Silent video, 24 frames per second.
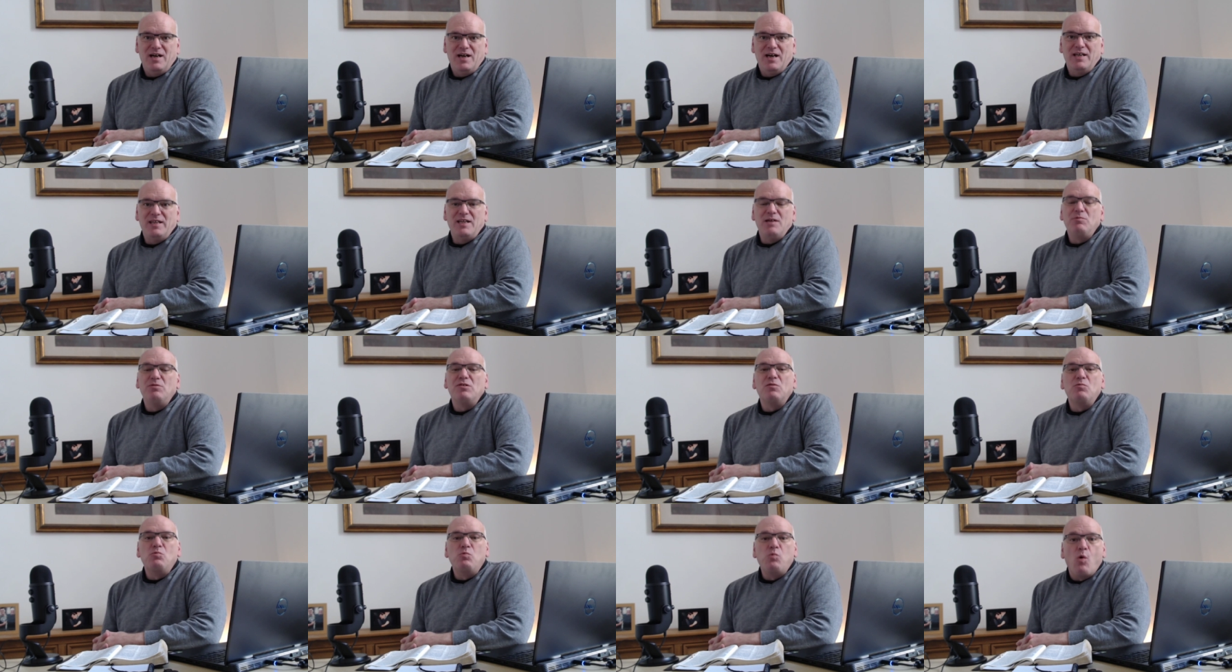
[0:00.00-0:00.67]
And there
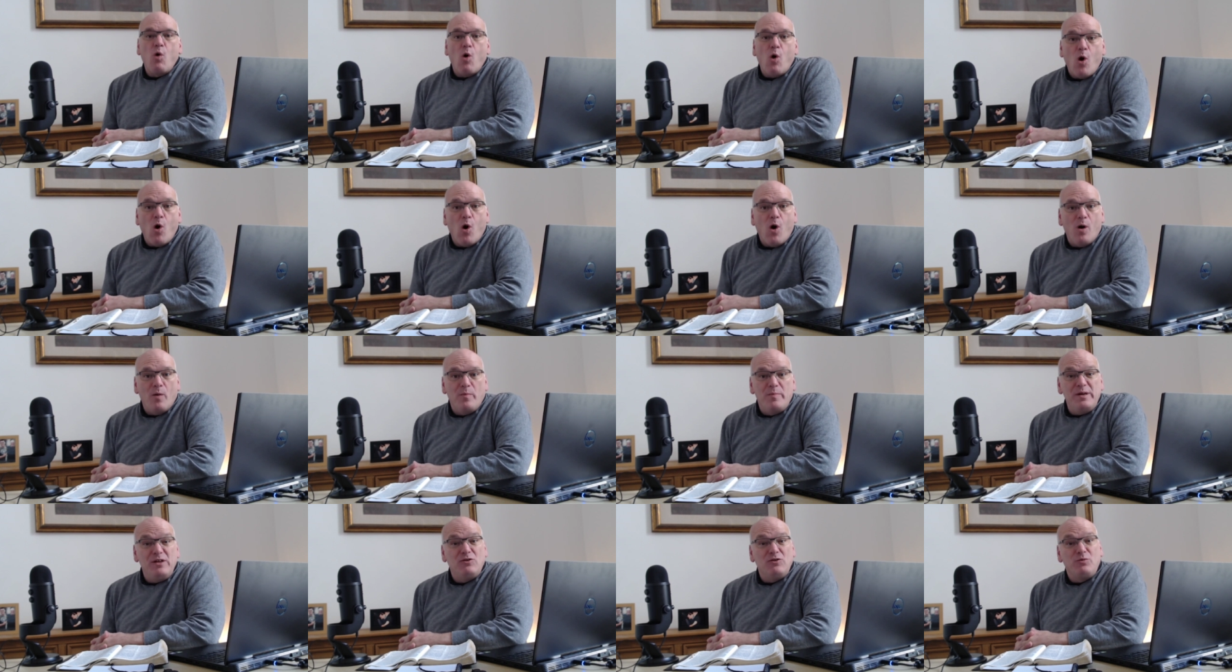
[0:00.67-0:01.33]
was a
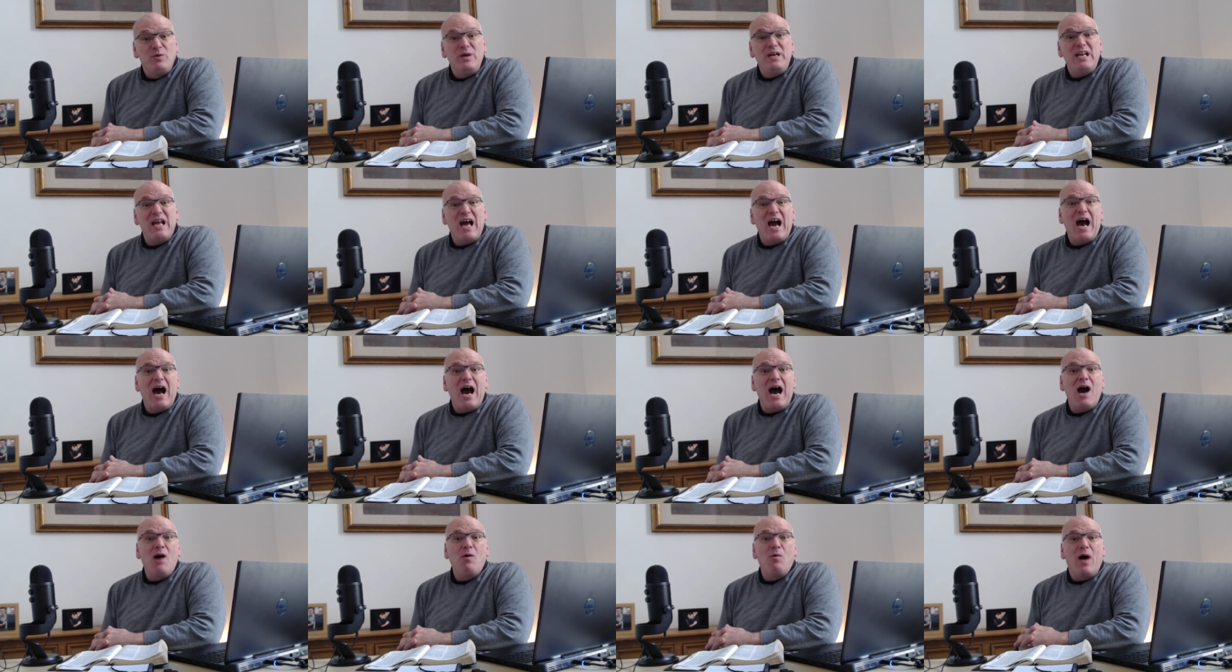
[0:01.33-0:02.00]
war between
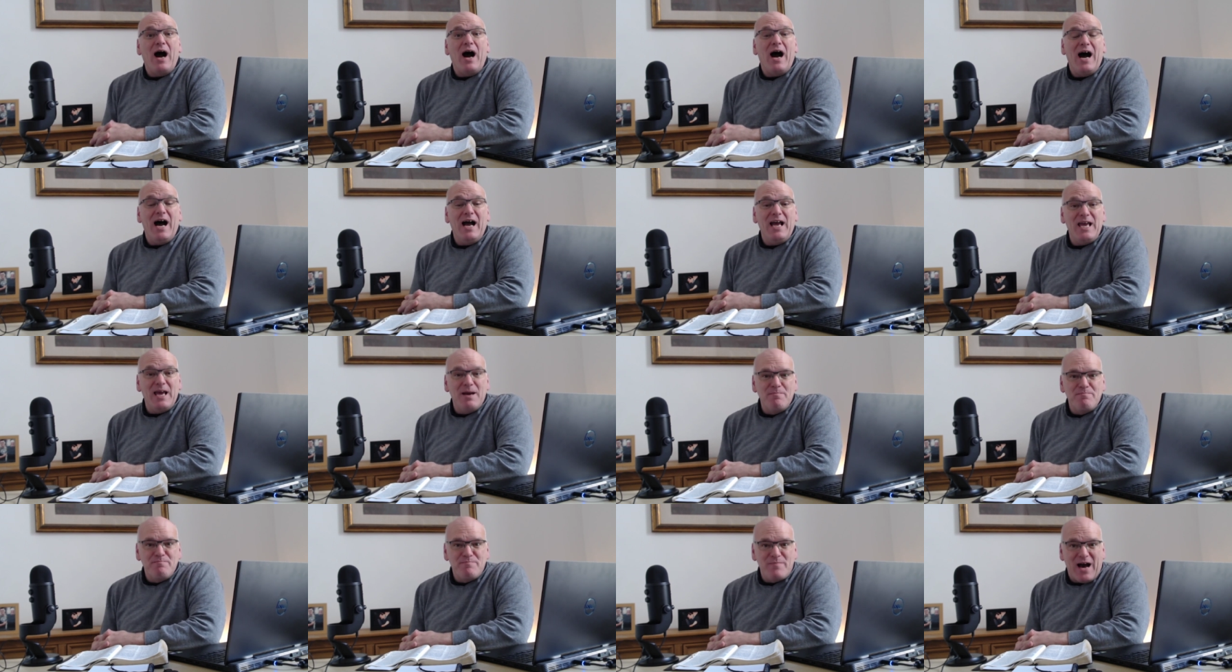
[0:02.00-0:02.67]
how I
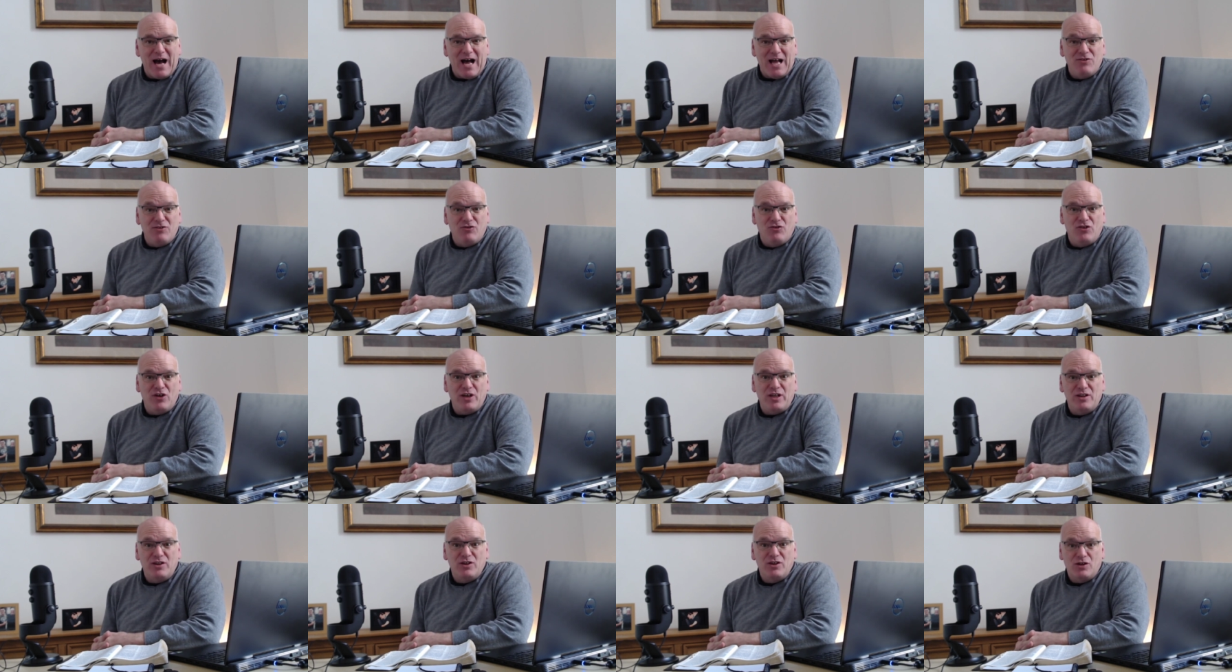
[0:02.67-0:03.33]

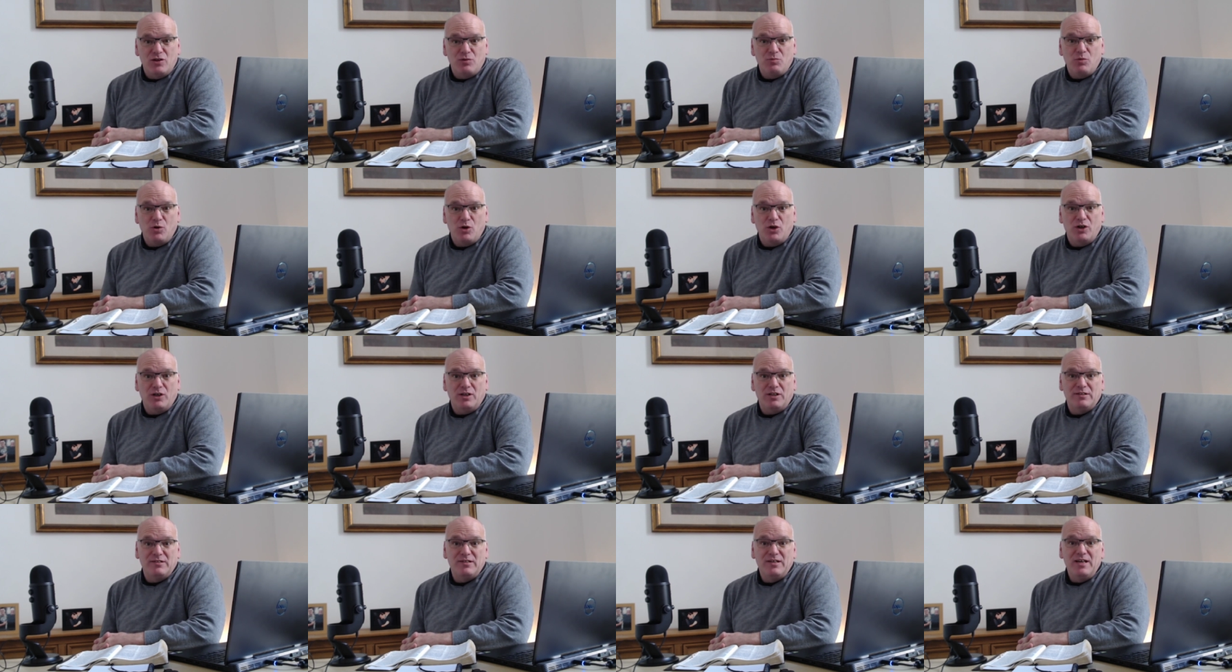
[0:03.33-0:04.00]
imagined the
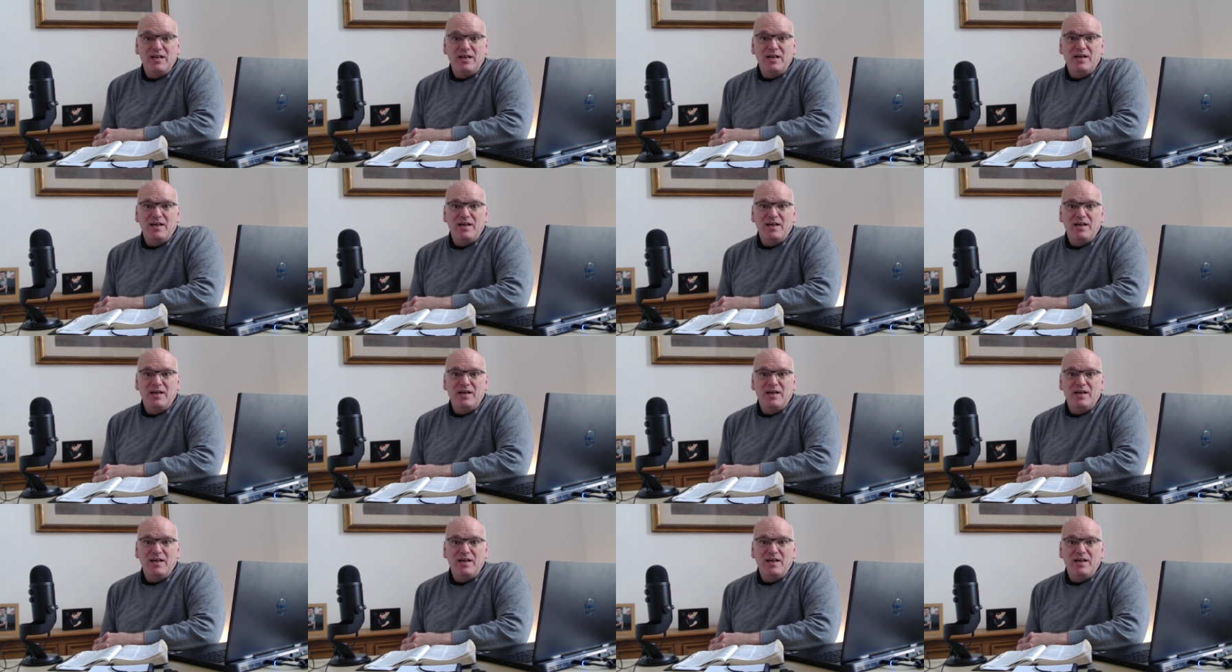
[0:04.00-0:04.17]
world,